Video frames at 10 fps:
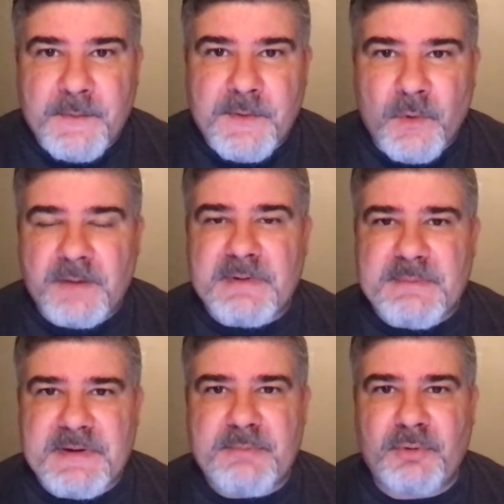We want to
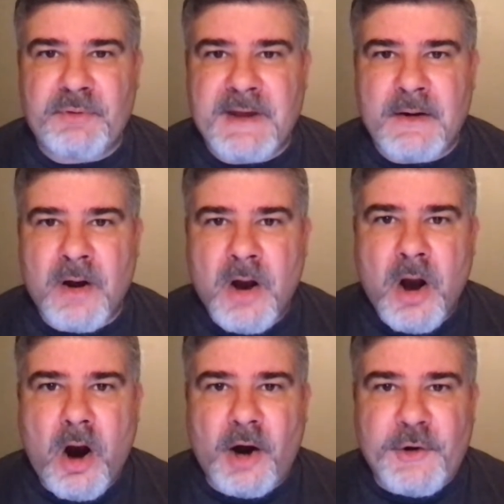be people that
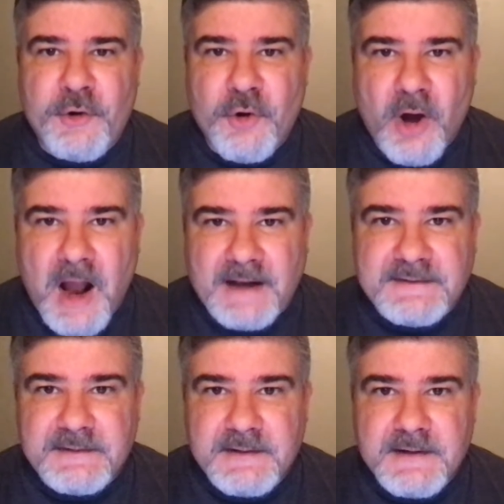are
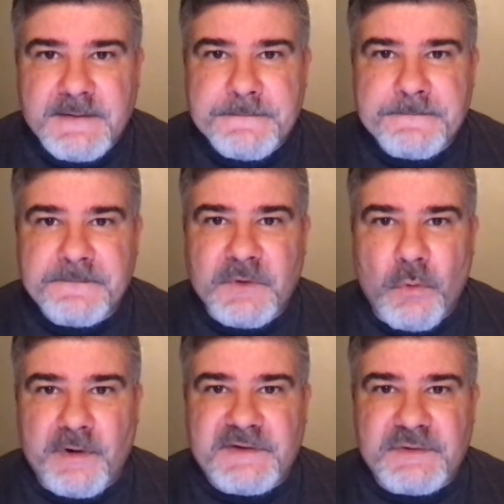not
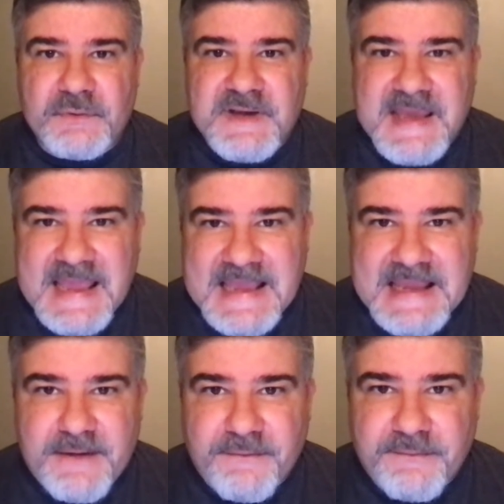going to
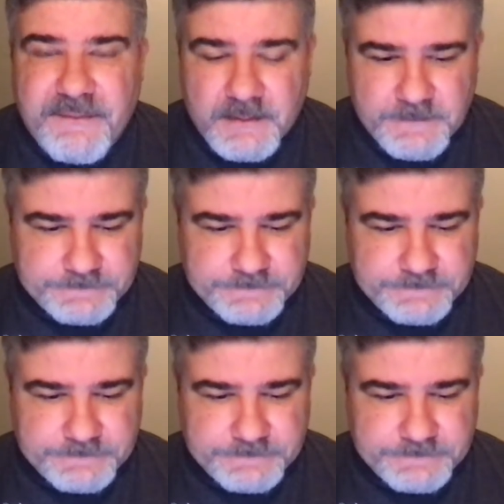cave.